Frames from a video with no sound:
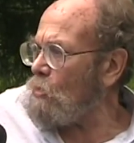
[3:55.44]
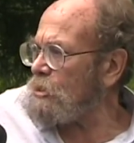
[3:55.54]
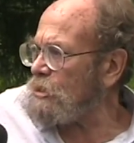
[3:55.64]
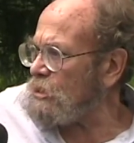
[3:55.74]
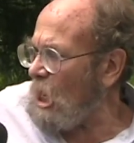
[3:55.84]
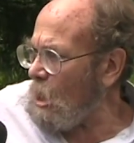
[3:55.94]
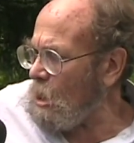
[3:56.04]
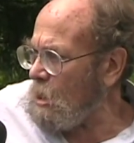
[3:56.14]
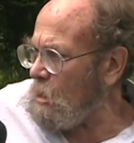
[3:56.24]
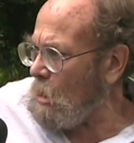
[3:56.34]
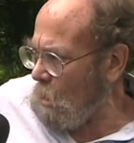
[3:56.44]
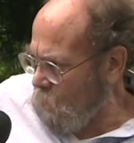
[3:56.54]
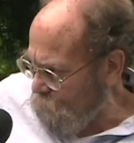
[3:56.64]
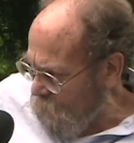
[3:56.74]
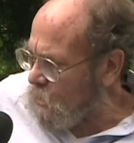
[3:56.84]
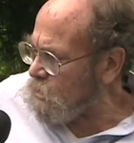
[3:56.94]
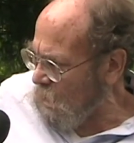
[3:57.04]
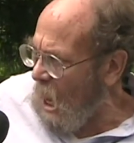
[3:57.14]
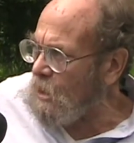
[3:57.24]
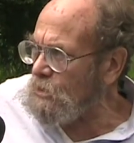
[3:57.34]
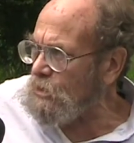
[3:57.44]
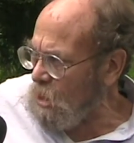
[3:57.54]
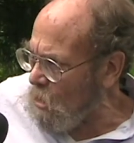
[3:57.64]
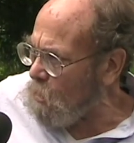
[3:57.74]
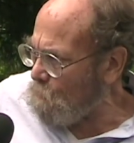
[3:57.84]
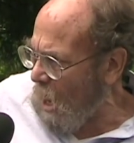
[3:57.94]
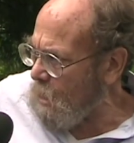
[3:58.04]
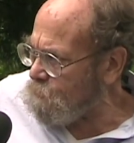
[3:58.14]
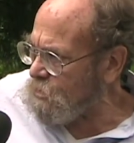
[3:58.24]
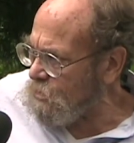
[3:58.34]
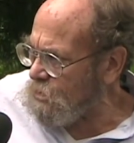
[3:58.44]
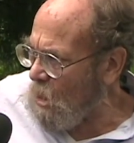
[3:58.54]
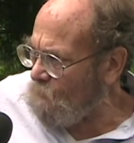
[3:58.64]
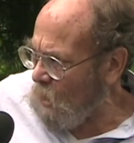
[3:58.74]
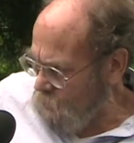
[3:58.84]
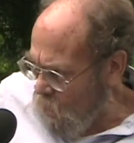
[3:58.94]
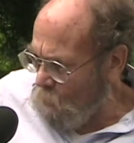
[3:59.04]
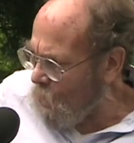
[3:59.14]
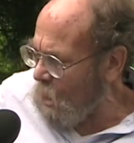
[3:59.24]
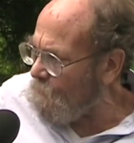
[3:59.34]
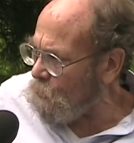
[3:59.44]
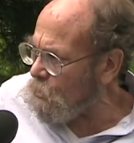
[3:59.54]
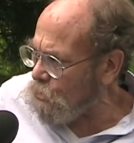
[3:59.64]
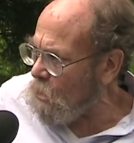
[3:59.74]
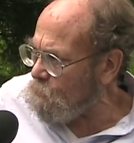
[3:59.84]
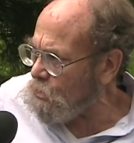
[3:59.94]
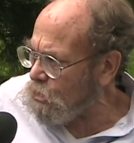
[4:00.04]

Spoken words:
were selling things like steel pipes and stuff like, whatever the Germans